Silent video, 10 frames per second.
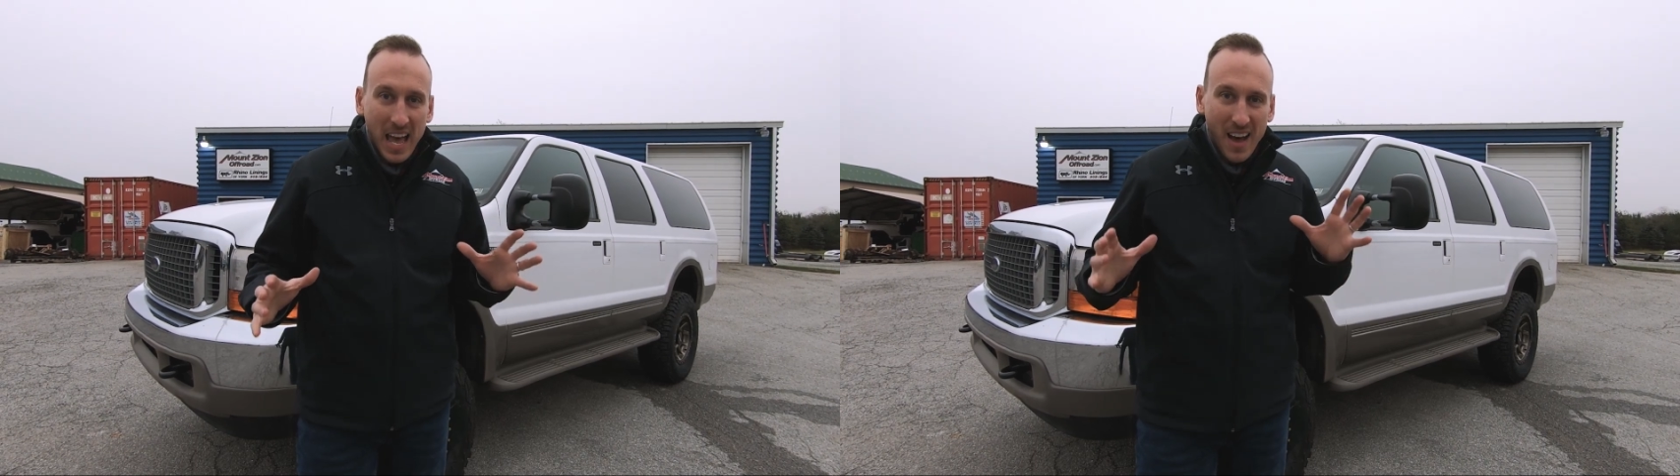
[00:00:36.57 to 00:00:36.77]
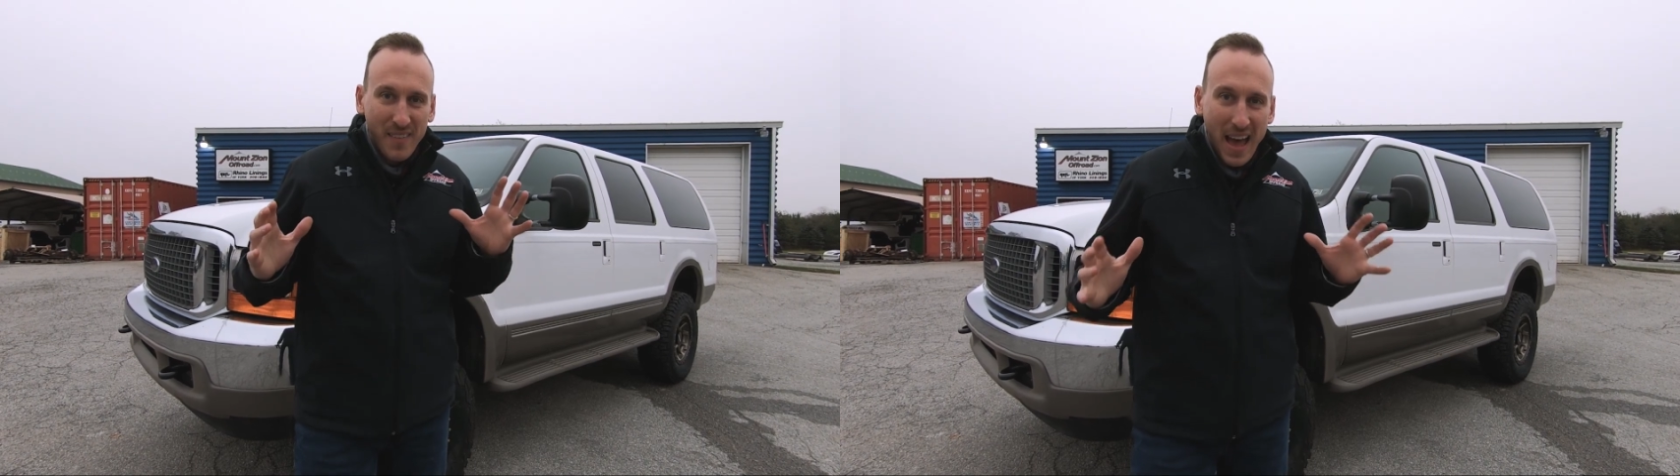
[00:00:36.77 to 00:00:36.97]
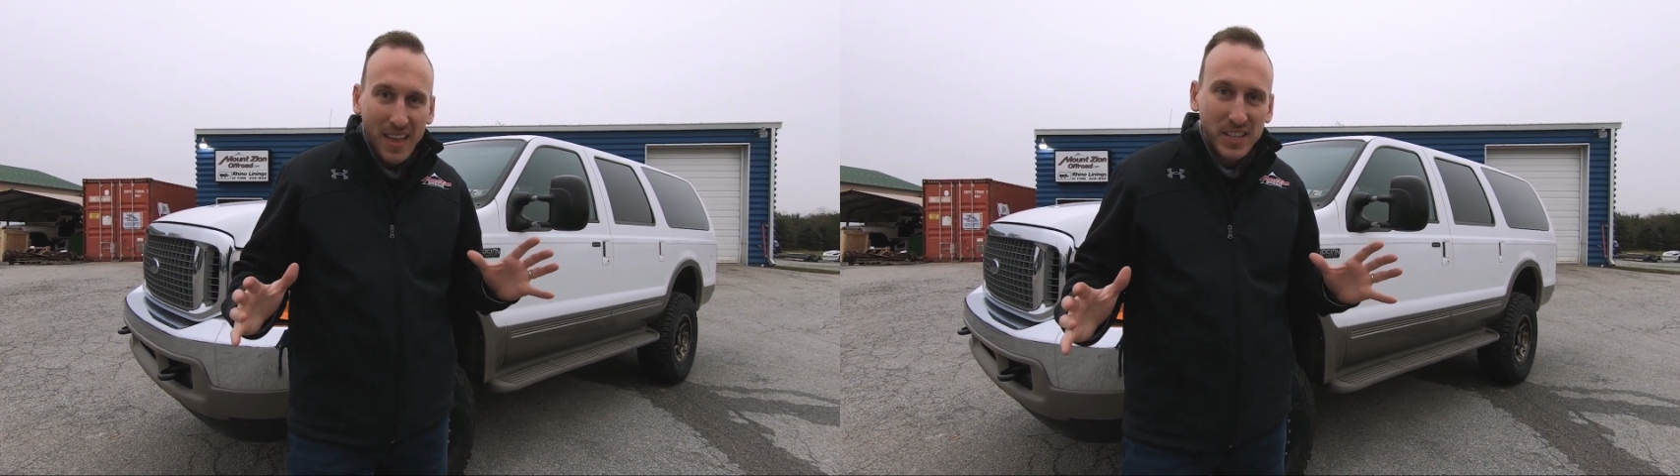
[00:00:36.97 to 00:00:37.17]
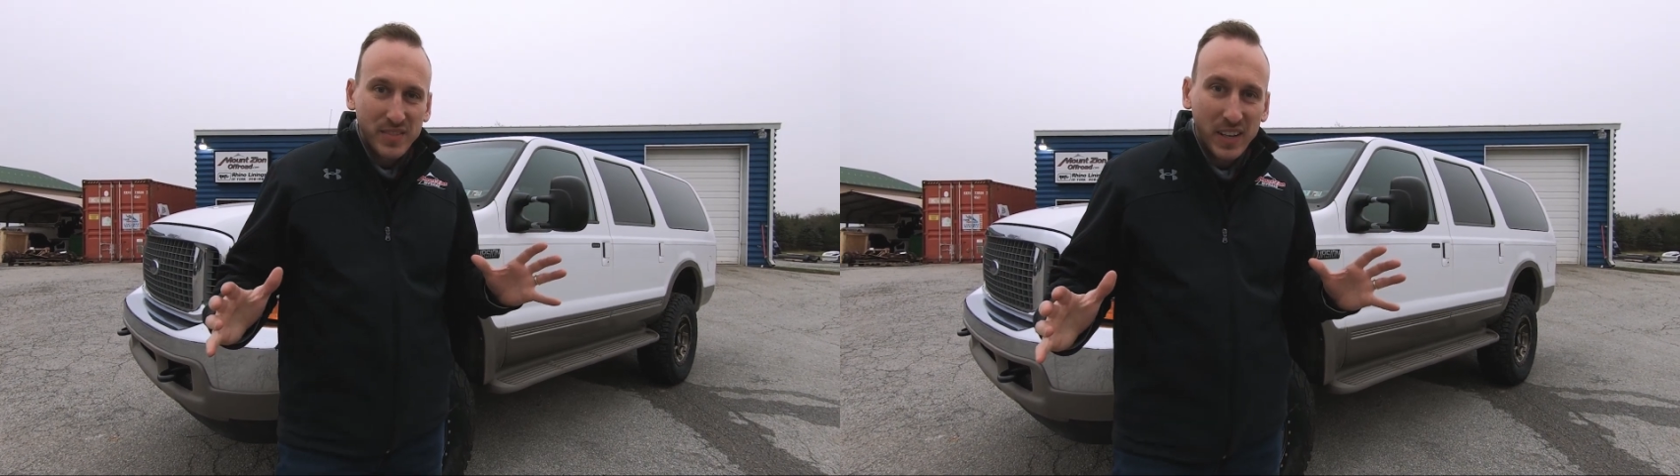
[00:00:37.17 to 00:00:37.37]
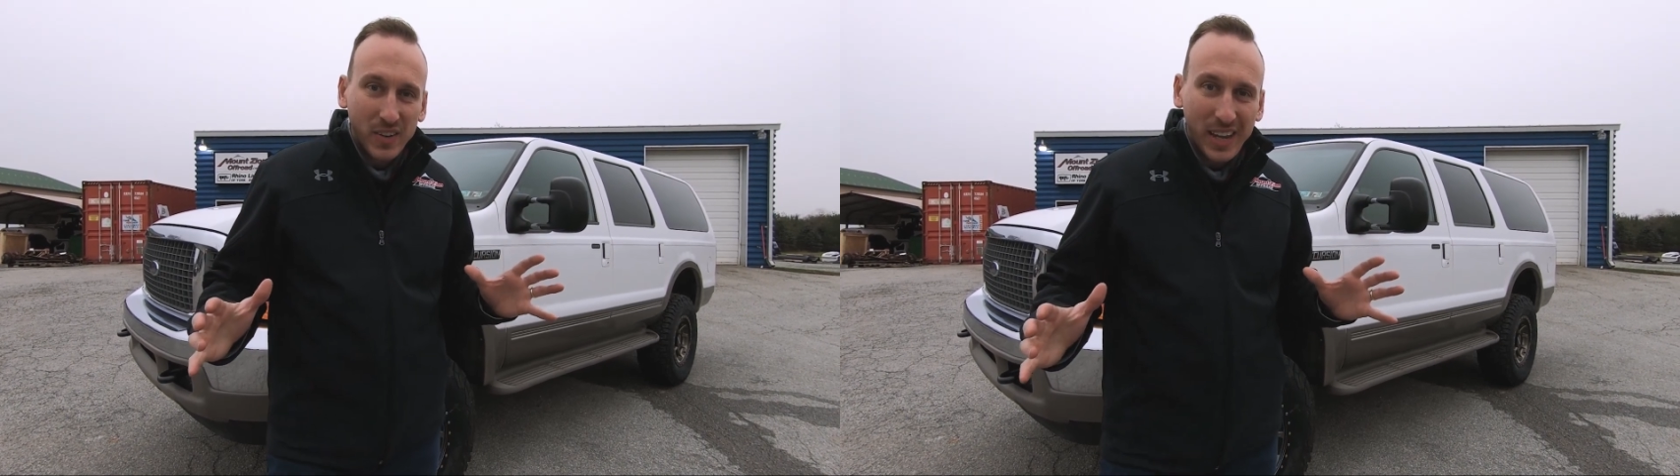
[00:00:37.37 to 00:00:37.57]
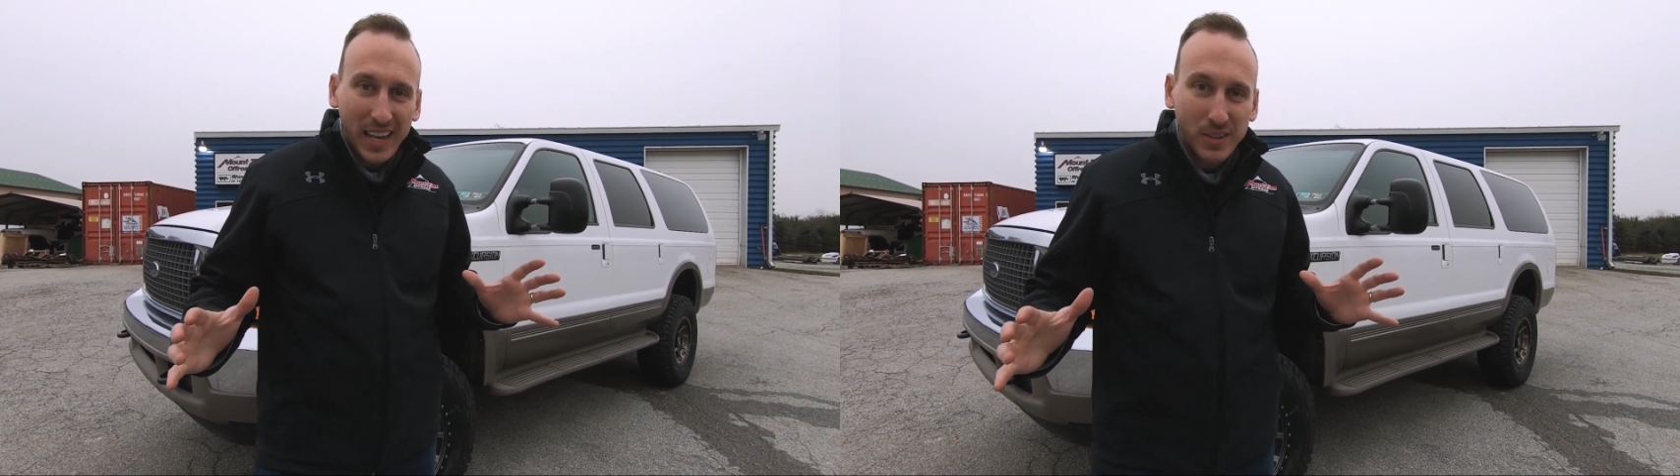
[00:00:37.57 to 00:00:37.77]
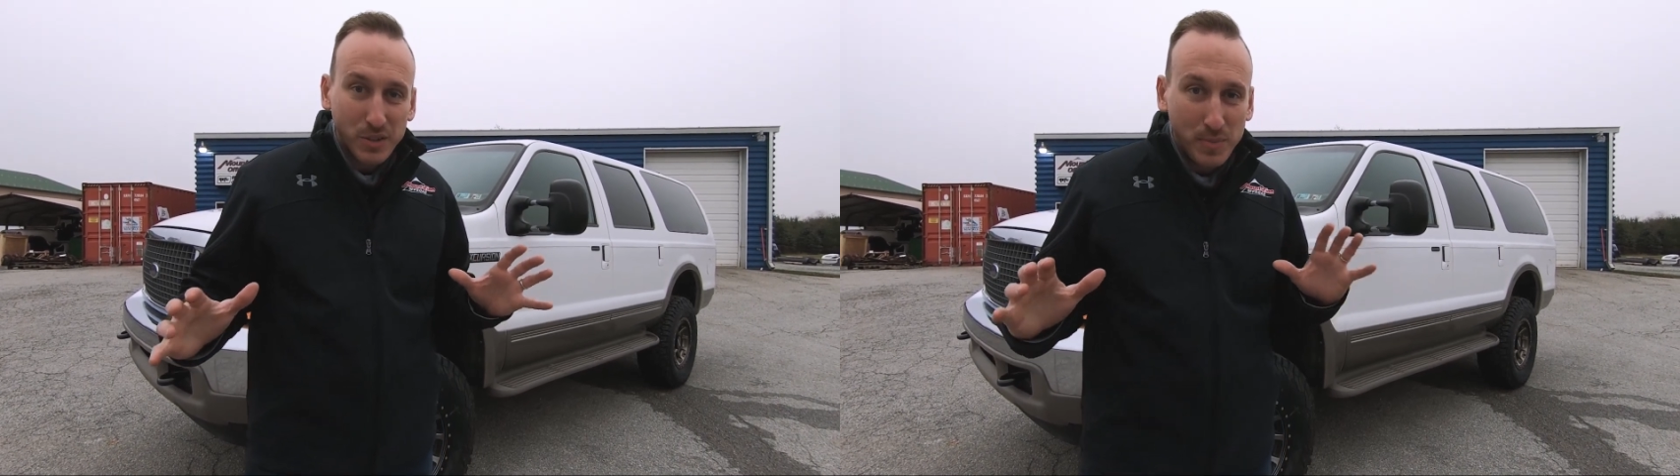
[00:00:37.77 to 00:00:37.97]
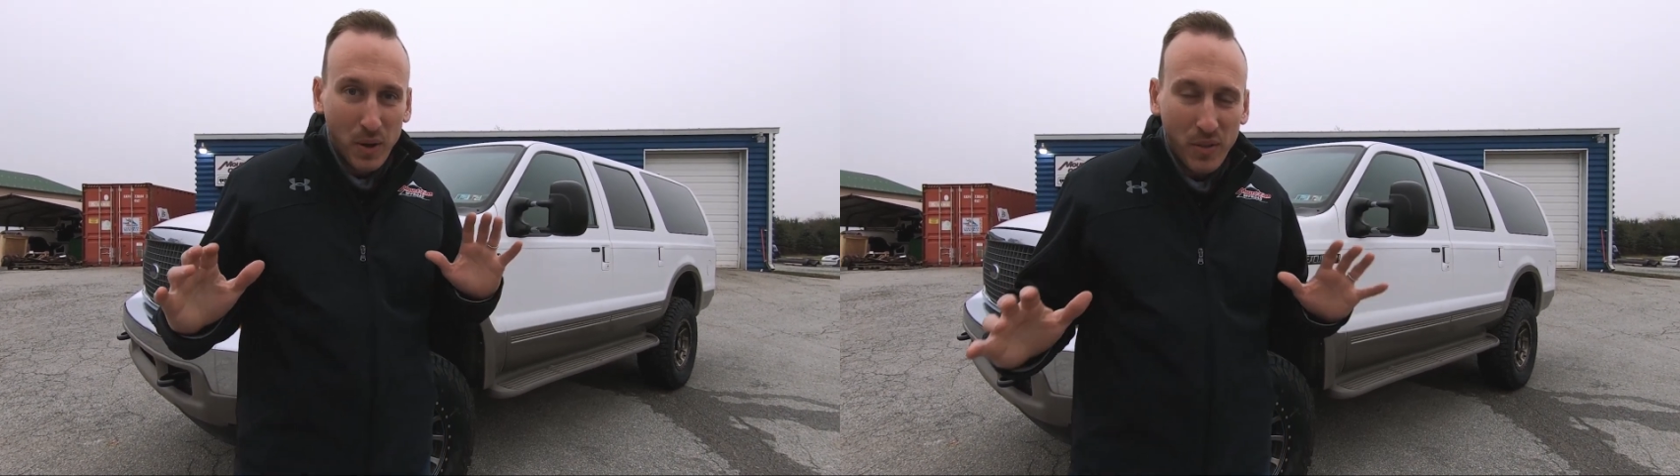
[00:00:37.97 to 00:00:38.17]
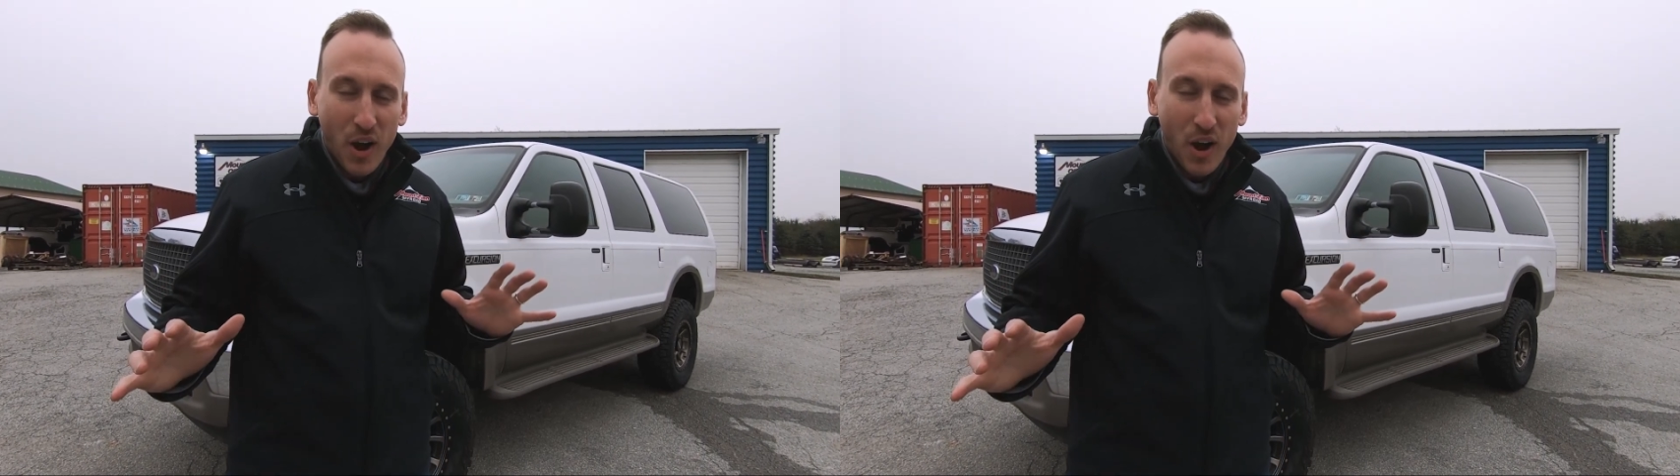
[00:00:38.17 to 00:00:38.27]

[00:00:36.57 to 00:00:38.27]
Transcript: of how this vehicle handles both